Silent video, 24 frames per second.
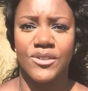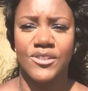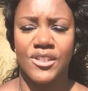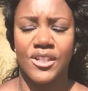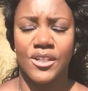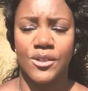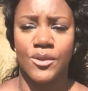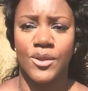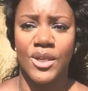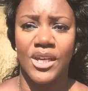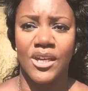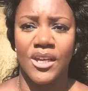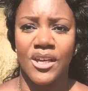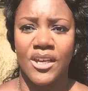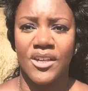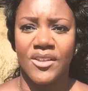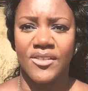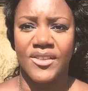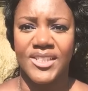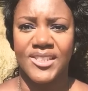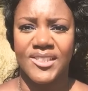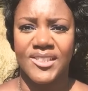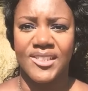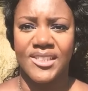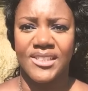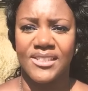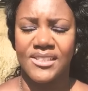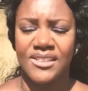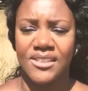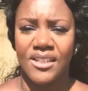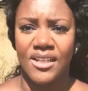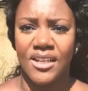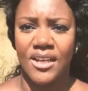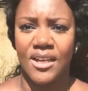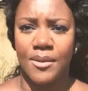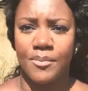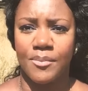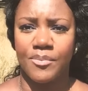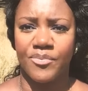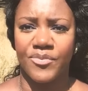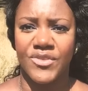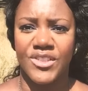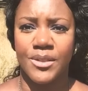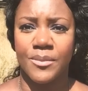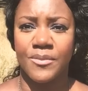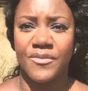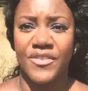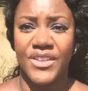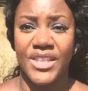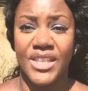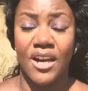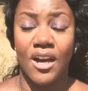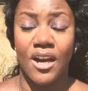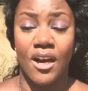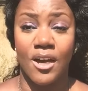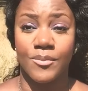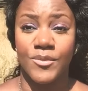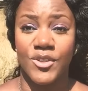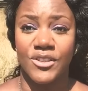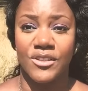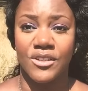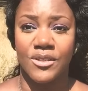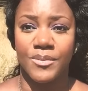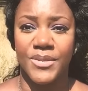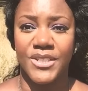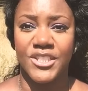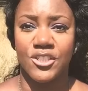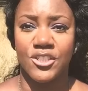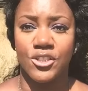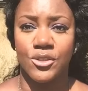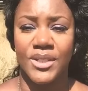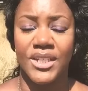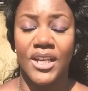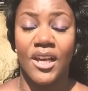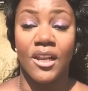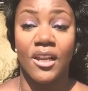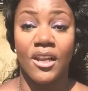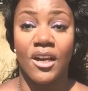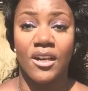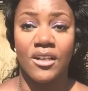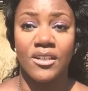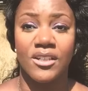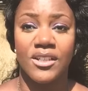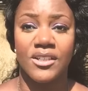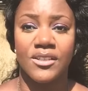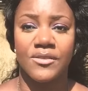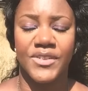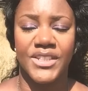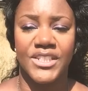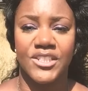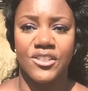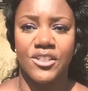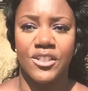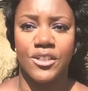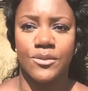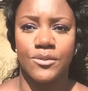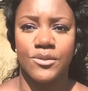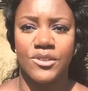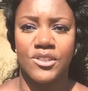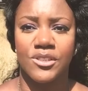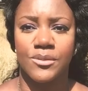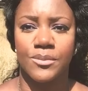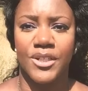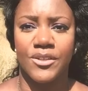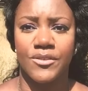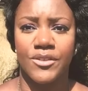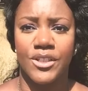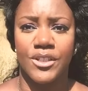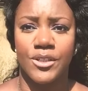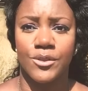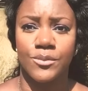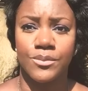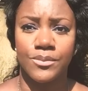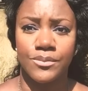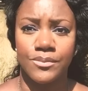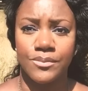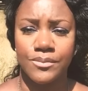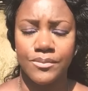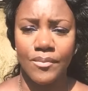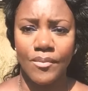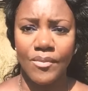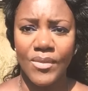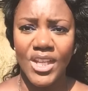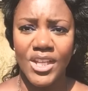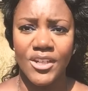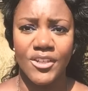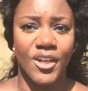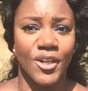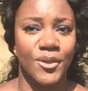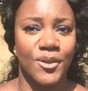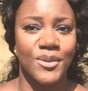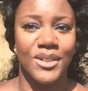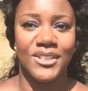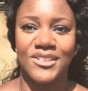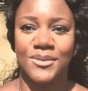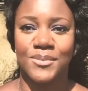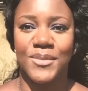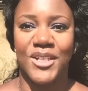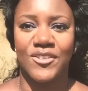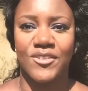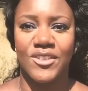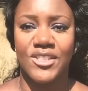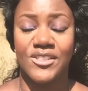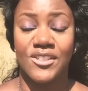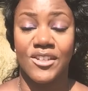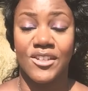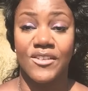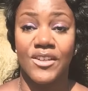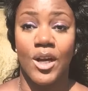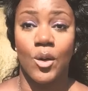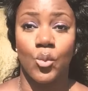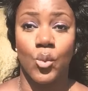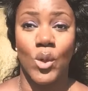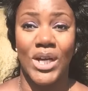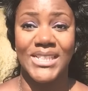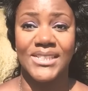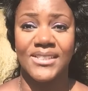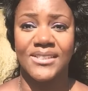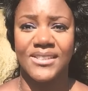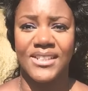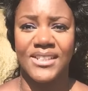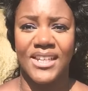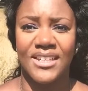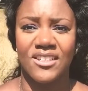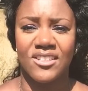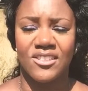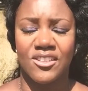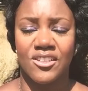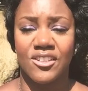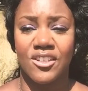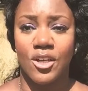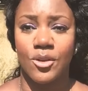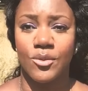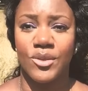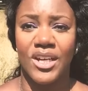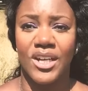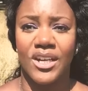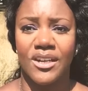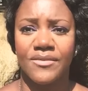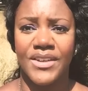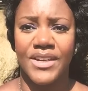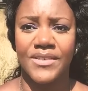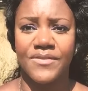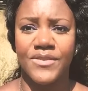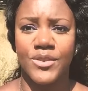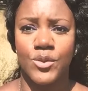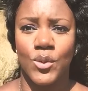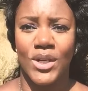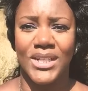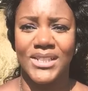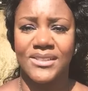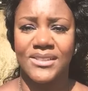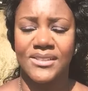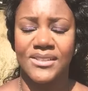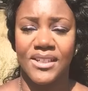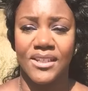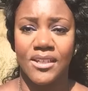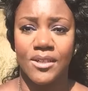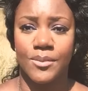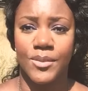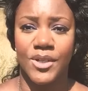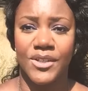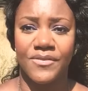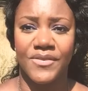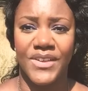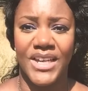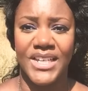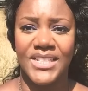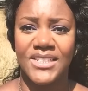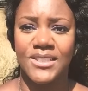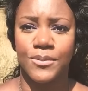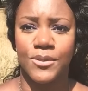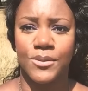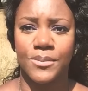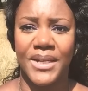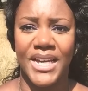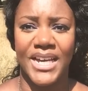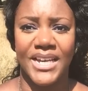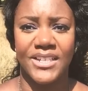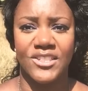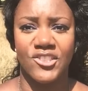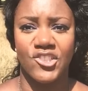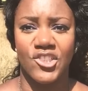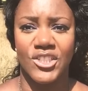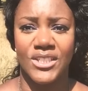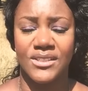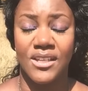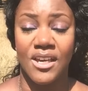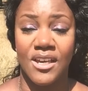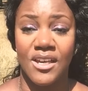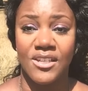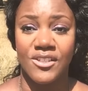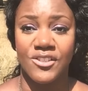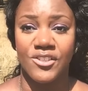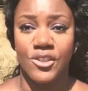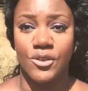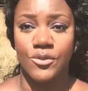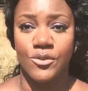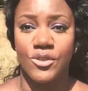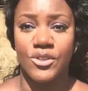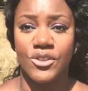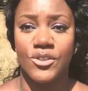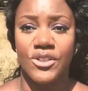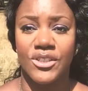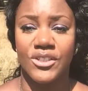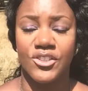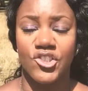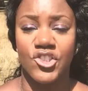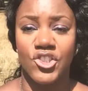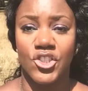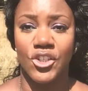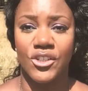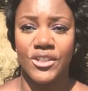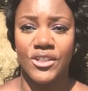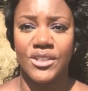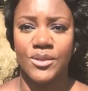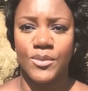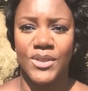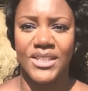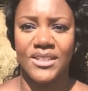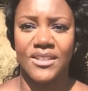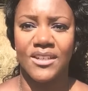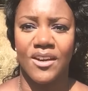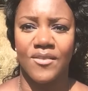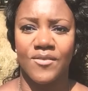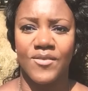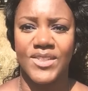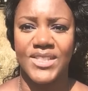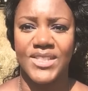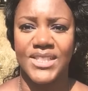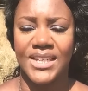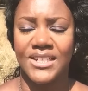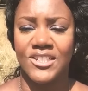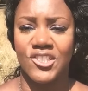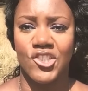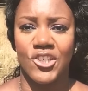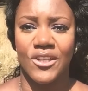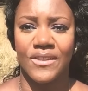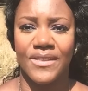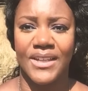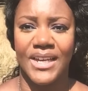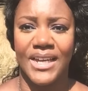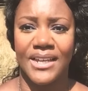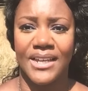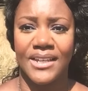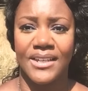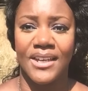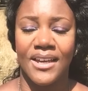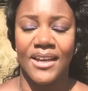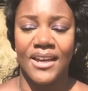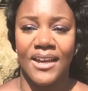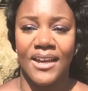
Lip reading: So this is something that I'm going to be doing a longer video tomorrow. No, not tomorrow, sorry, on Wednesday, because I go live every Wednesday on my Facebook pages. So you can join in with the conversation then.